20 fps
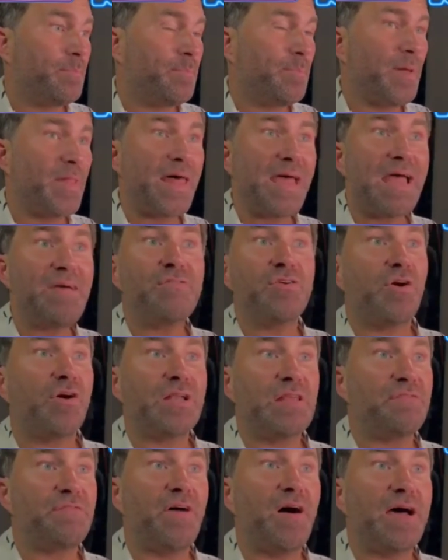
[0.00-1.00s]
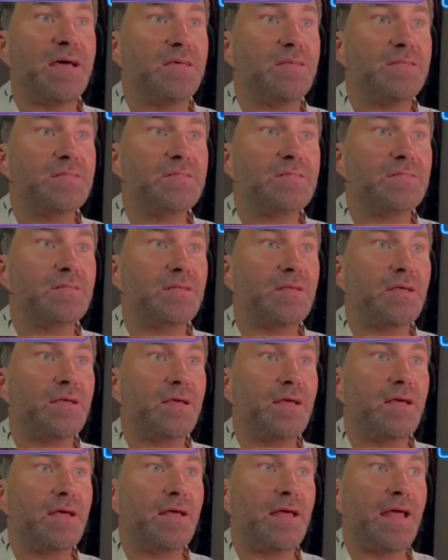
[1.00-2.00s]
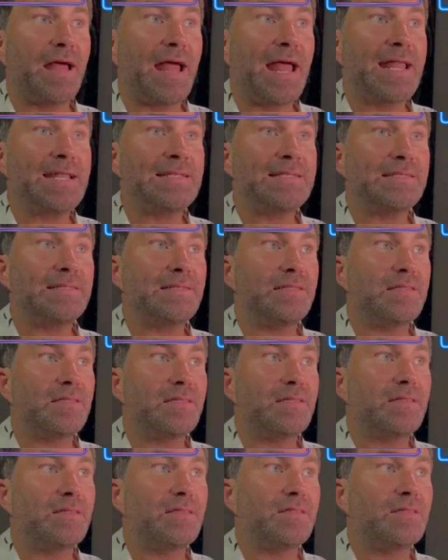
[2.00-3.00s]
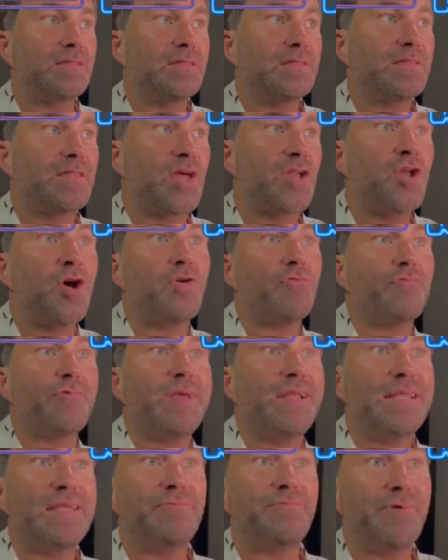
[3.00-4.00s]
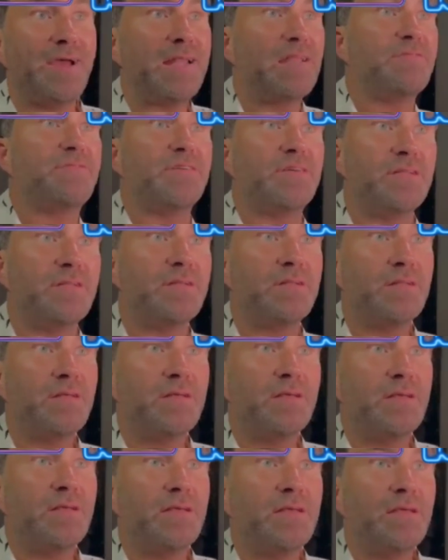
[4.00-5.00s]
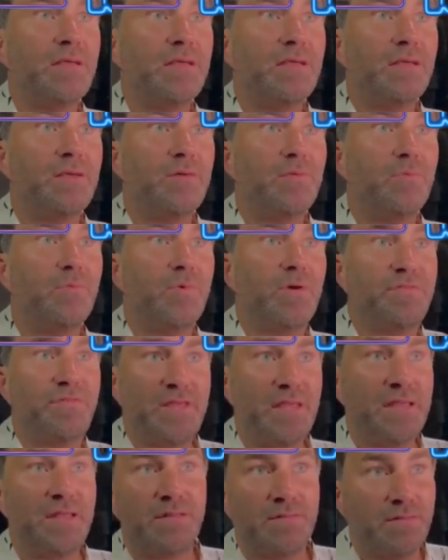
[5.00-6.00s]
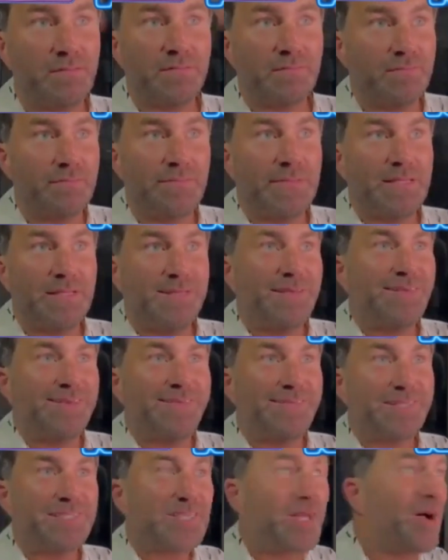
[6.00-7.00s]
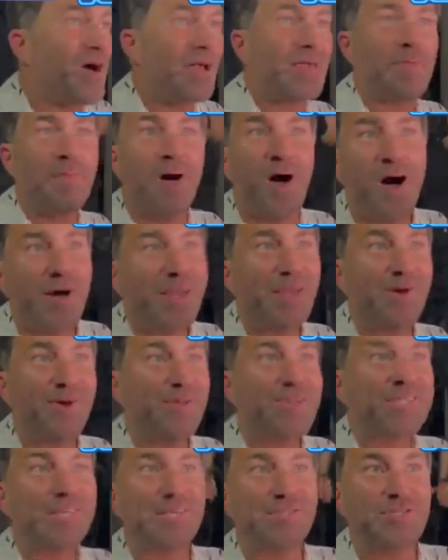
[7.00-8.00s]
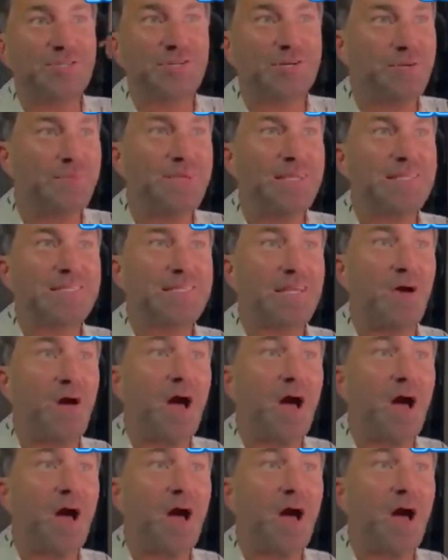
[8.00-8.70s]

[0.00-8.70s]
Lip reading: but they haven't got any fighters, and they're not really relevant within the target market or the same. Do you know what I mean? So